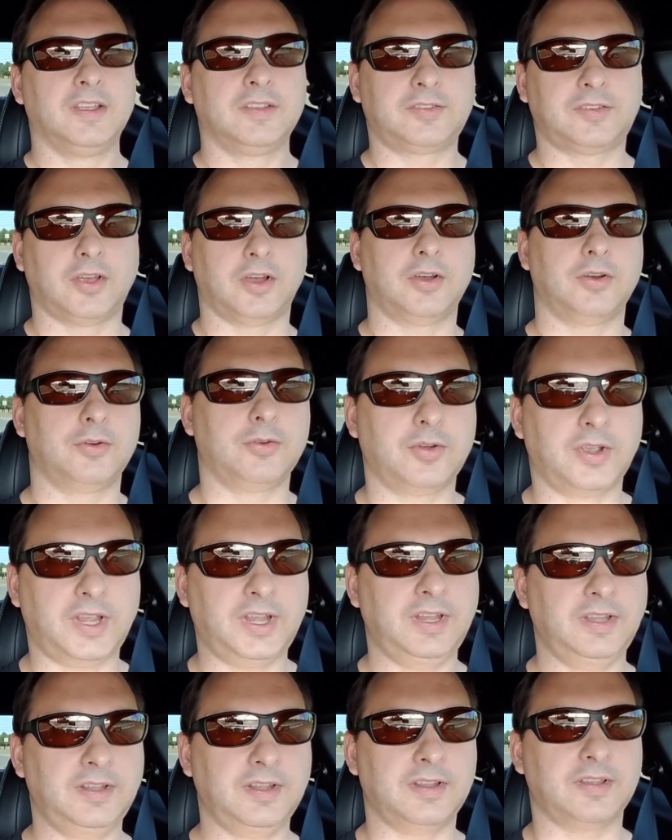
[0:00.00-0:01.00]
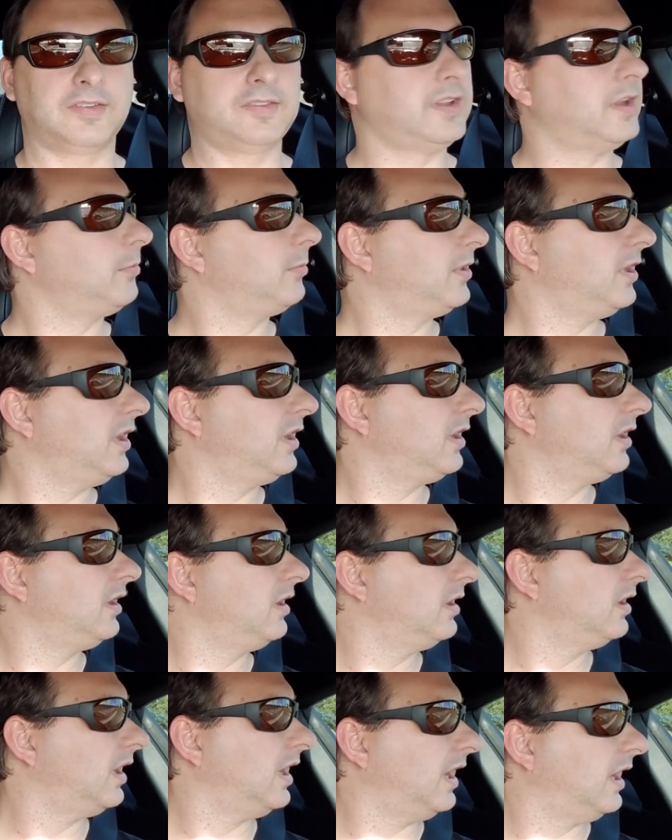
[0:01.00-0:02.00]
So he did the same thing,
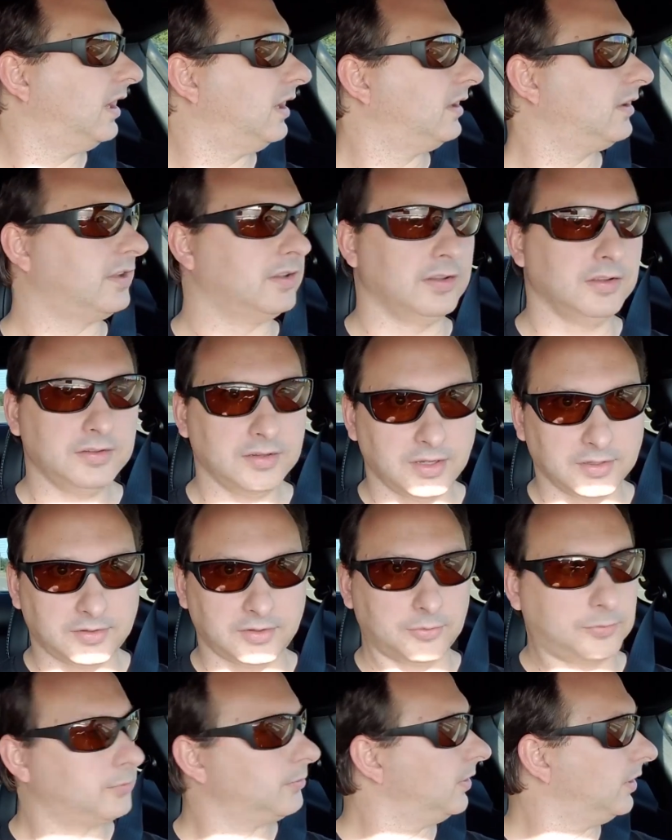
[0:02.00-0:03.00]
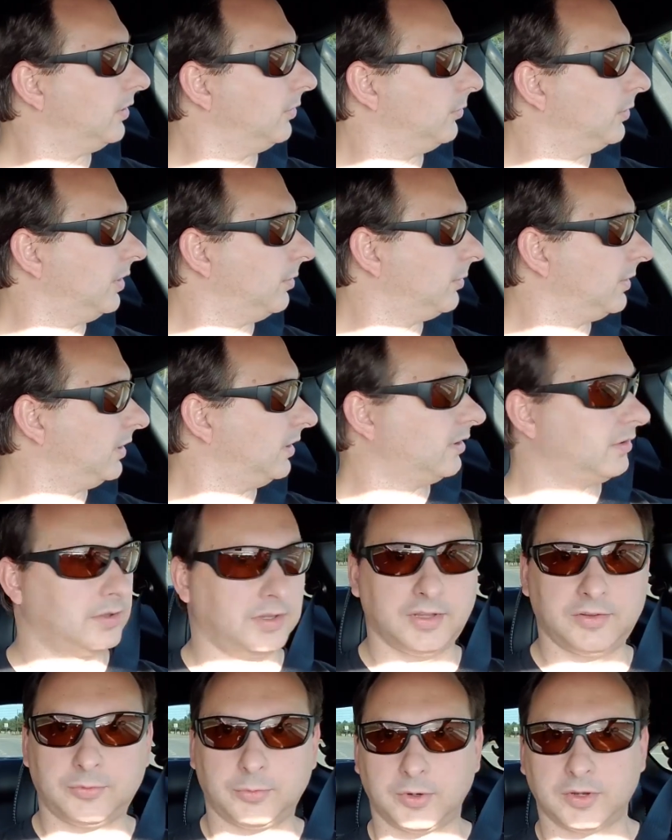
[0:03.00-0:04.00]
and it looked like
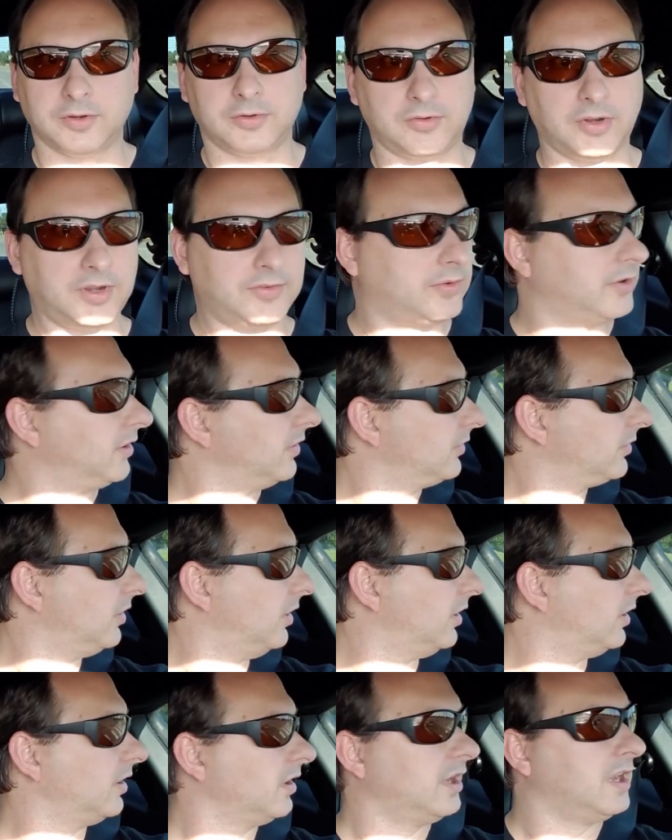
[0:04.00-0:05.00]
it's working great for his car.